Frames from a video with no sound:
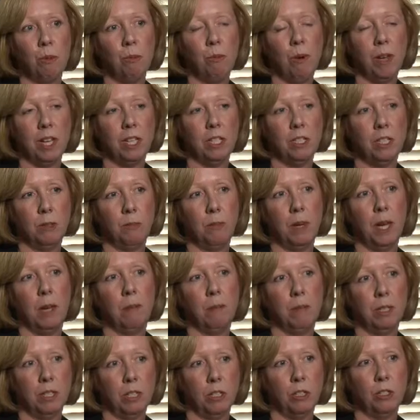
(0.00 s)
We wanted to be
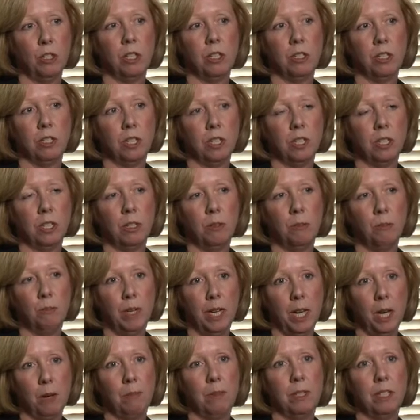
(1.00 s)
able to
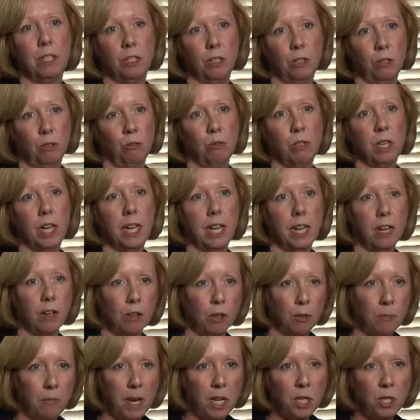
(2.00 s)
take
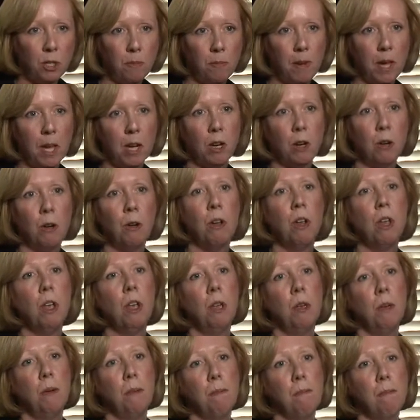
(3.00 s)
care of the patient better
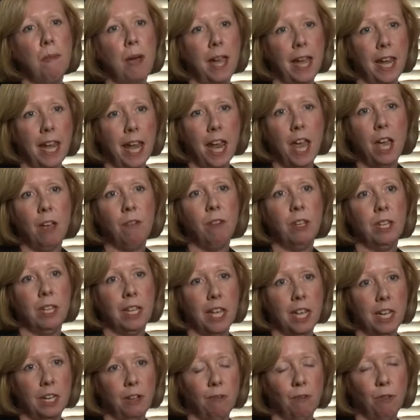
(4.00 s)
by
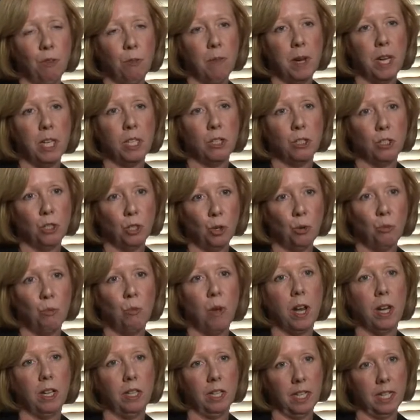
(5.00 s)
having that information so
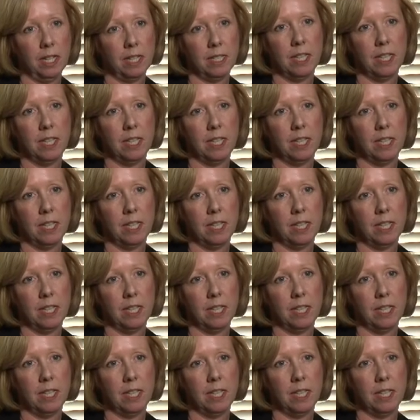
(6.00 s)
readily